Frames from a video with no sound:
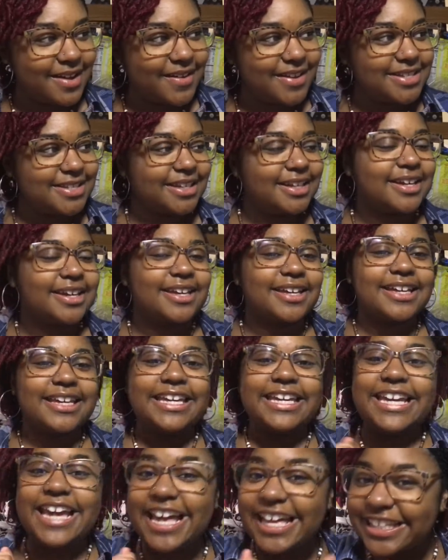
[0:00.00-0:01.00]
I was like,
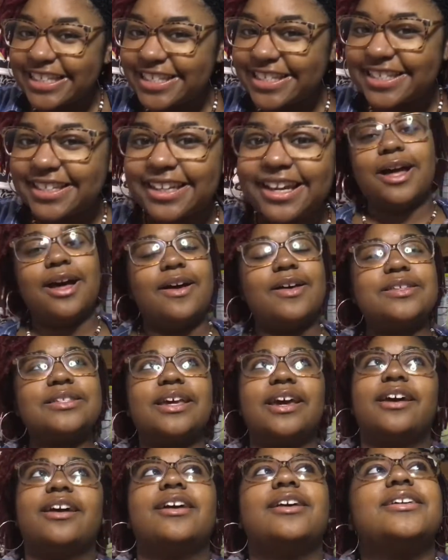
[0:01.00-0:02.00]
yes. I was
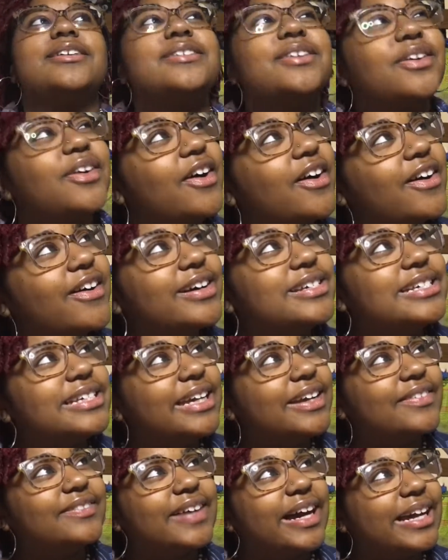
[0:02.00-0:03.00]
like, oh, this girl,
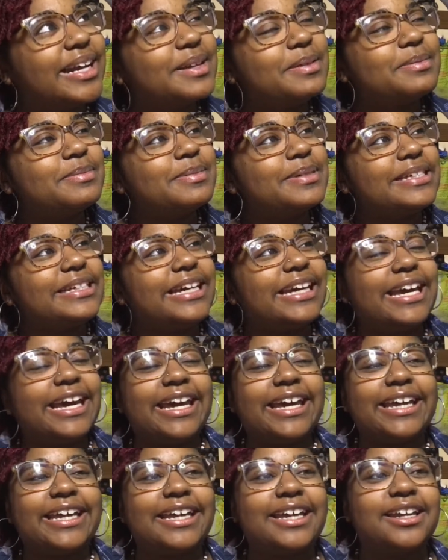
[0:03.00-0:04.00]
she invited me
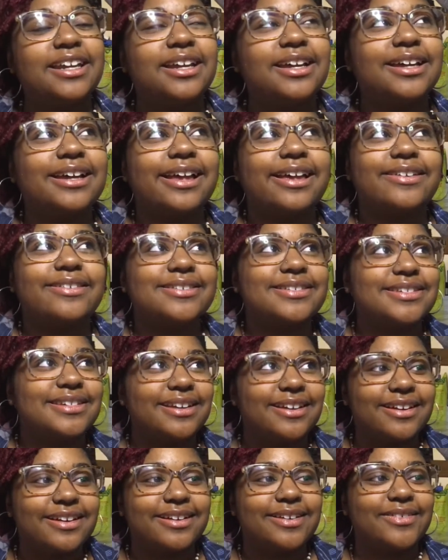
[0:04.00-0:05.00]
and I don't
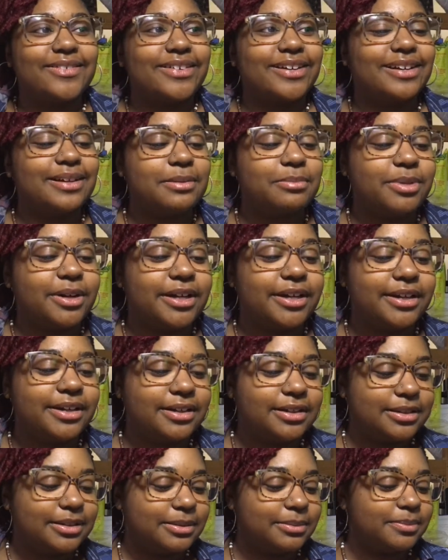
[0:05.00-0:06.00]
see her nowhere, but
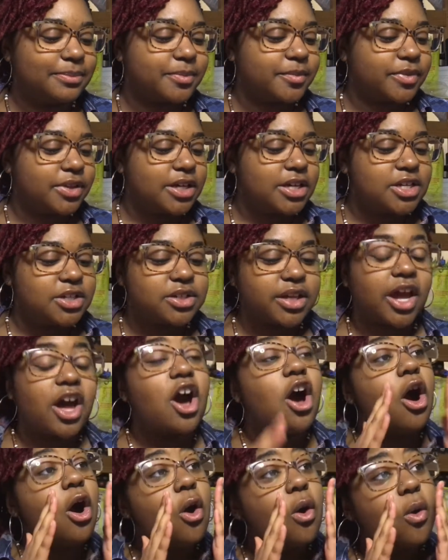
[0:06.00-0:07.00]
she's like,
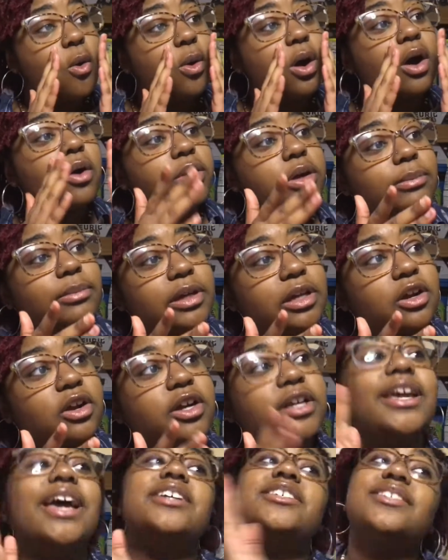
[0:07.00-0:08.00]
oh, you mean her?
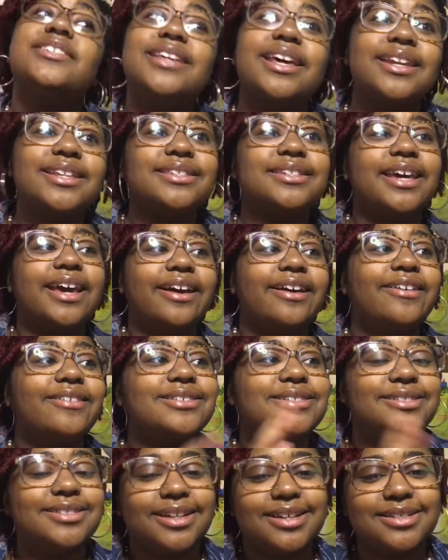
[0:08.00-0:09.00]
Yeah, she's out of town.
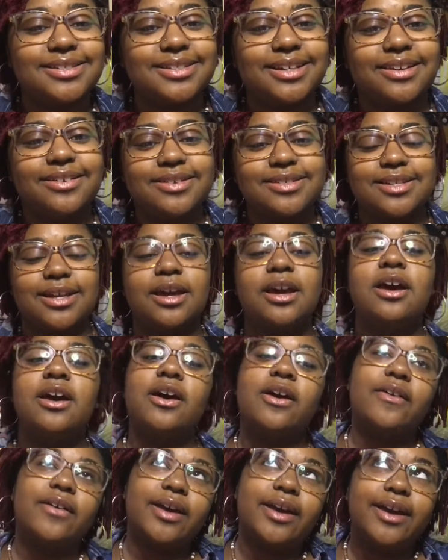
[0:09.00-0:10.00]
I was like,
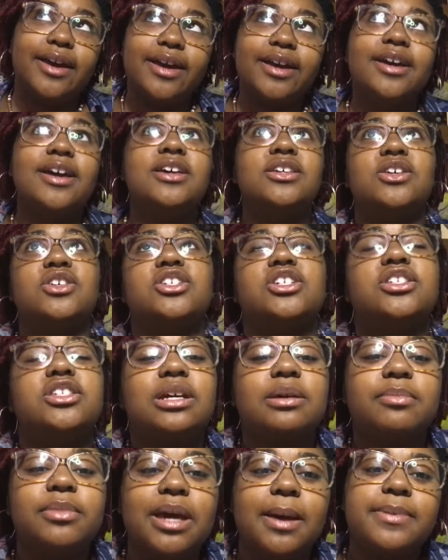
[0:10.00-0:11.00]
okay. So she
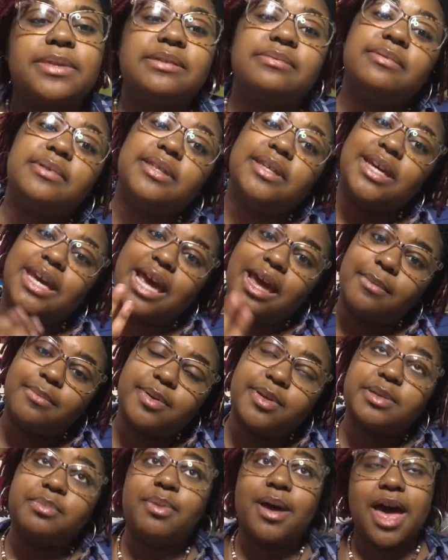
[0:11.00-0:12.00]
took me up to meet the
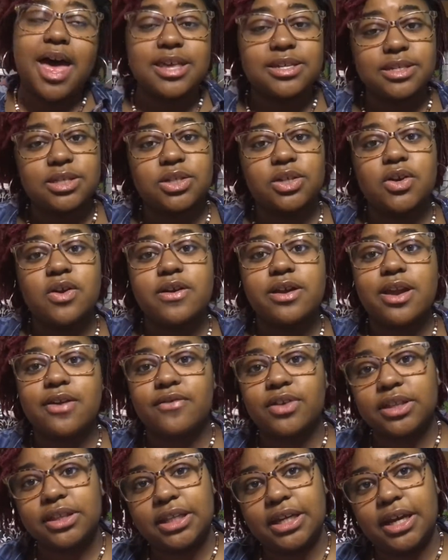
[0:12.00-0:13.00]
campus pastor and
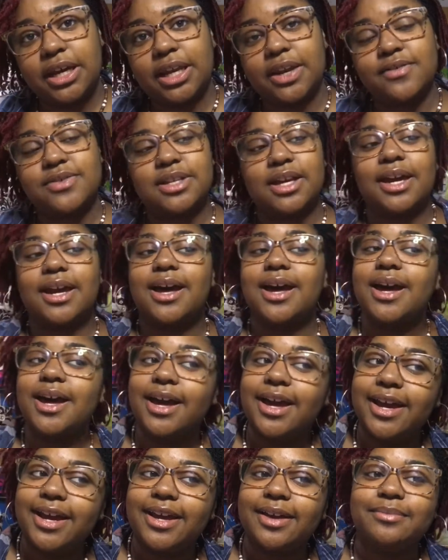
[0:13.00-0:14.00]
everything, and I was like,
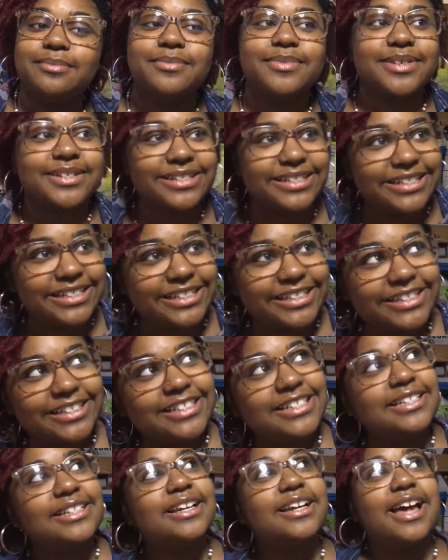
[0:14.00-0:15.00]
hi, I'm Brittany.
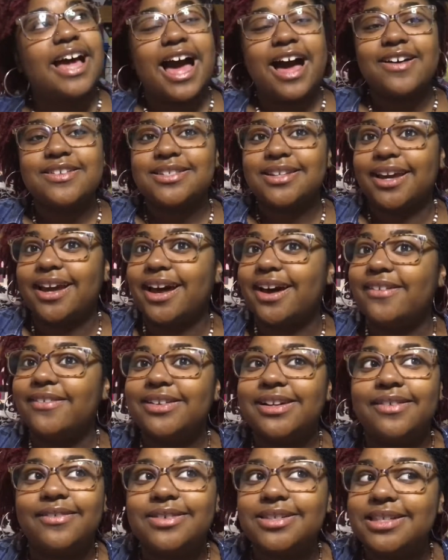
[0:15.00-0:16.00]
I was like, I will
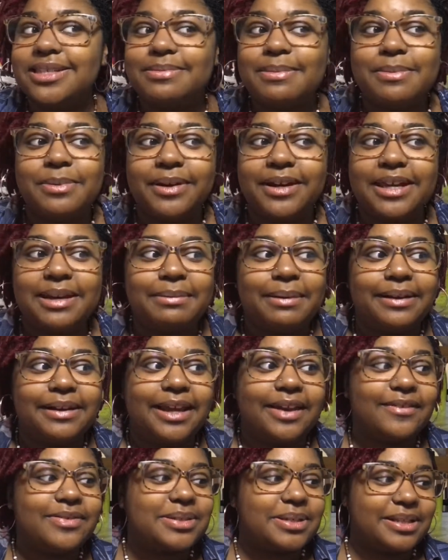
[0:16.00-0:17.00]
never see these people again in my
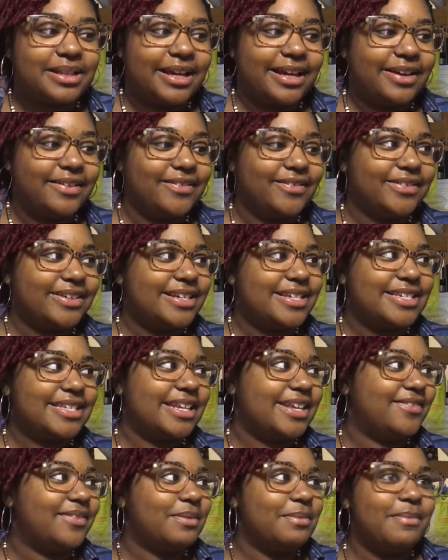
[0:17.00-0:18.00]
life, so like, what does
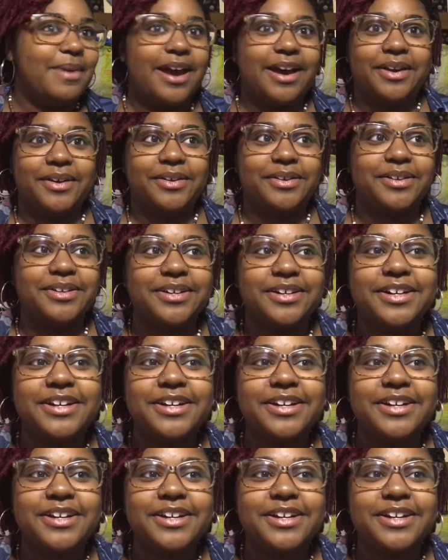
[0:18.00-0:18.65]
it even matter?